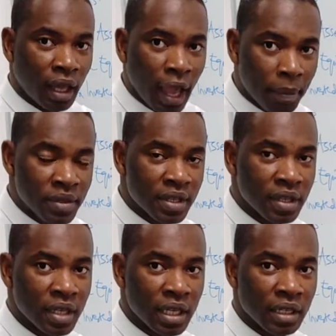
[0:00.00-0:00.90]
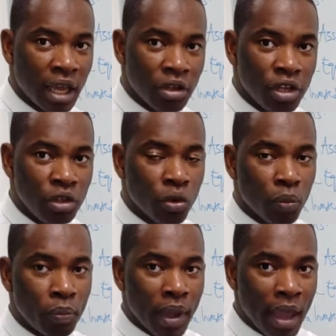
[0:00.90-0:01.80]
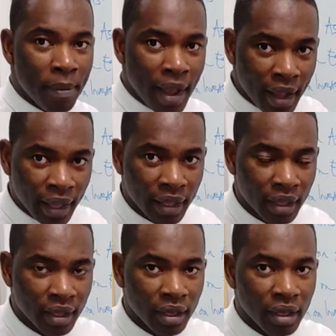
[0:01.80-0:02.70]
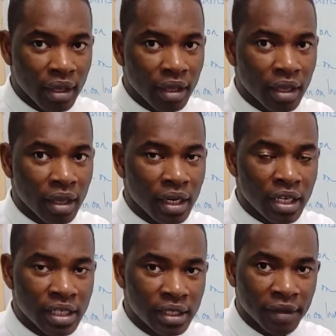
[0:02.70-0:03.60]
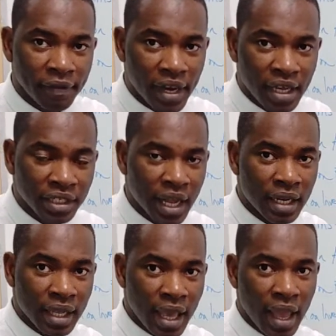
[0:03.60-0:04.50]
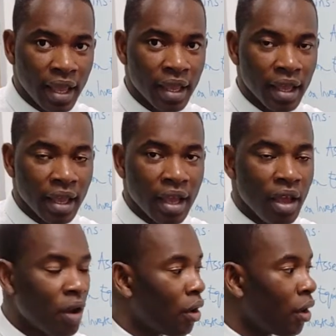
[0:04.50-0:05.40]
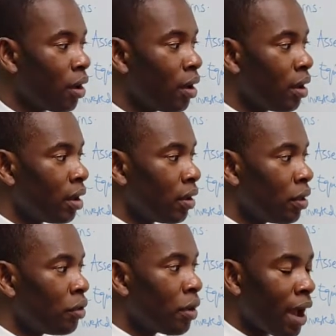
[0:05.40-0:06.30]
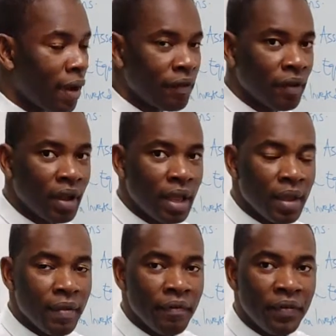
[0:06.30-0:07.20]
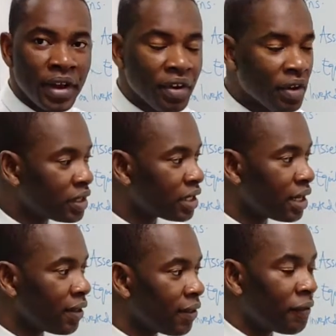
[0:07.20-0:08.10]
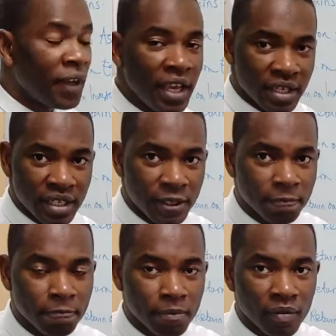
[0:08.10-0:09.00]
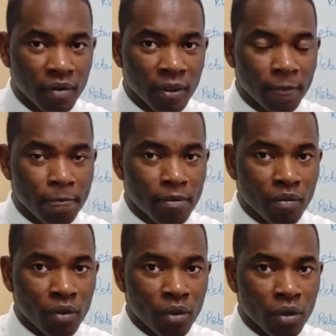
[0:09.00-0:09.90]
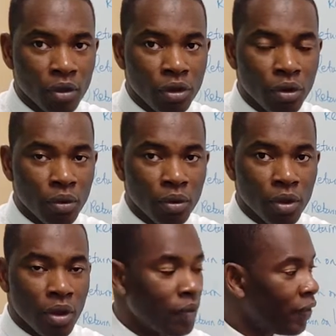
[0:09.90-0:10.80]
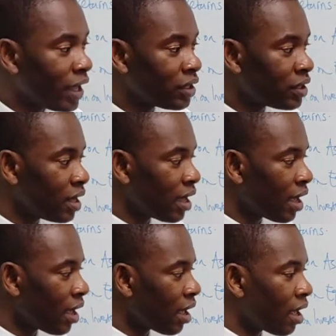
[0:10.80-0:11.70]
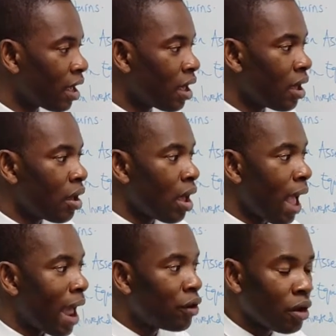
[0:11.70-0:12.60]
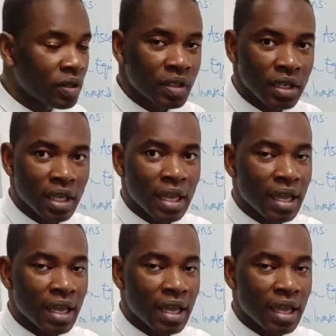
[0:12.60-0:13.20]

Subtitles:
kept that you need to pay back in this financial year. You have various things, that are not